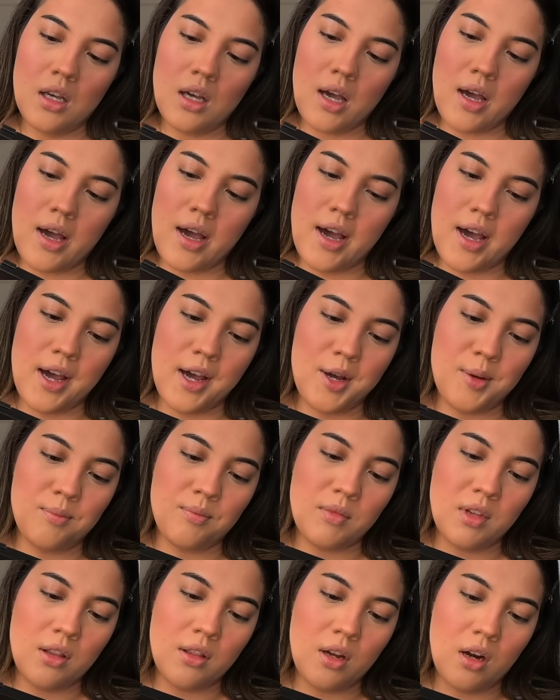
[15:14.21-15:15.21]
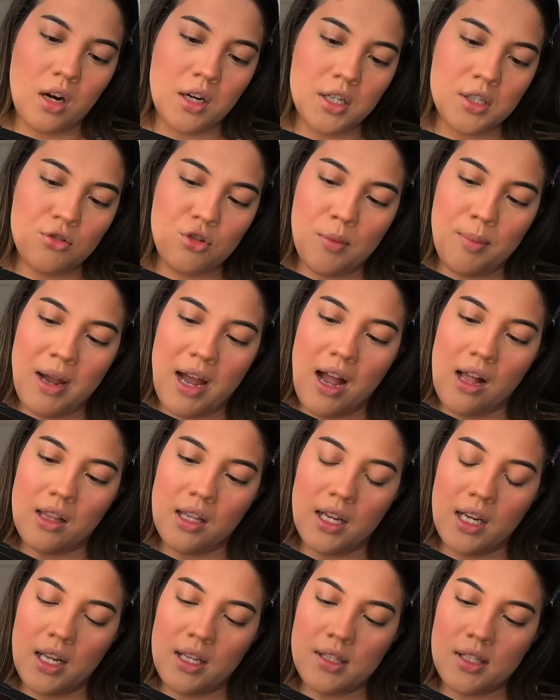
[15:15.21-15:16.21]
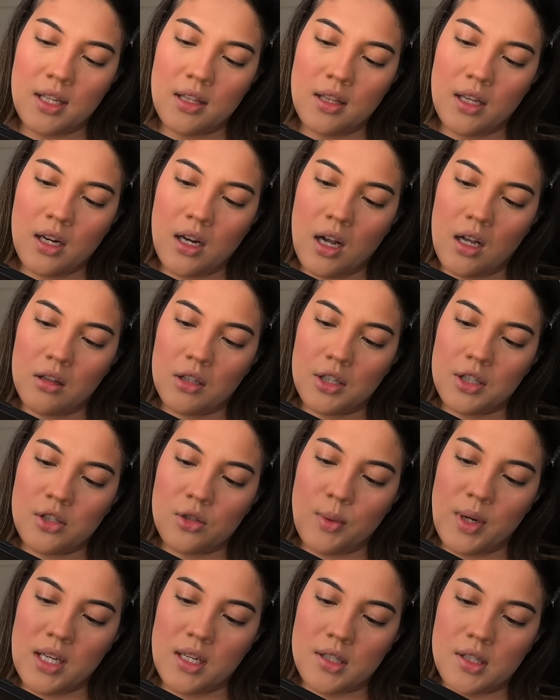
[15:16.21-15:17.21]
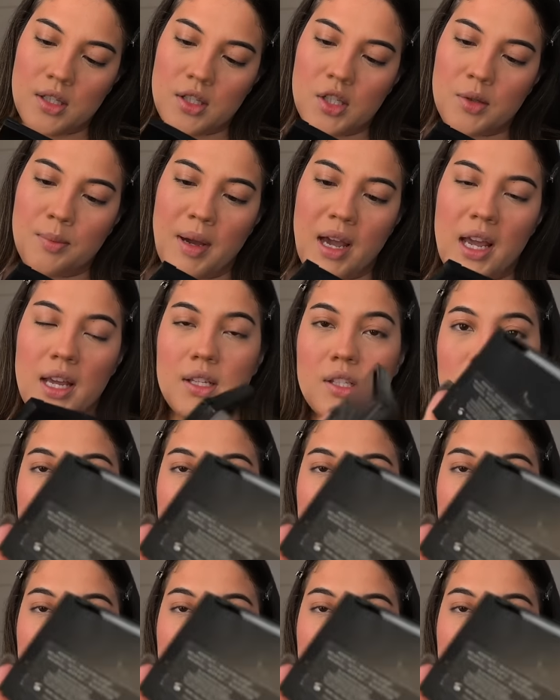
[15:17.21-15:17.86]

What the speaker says: the Artistry palette. It's in the color Sweetness and Spice.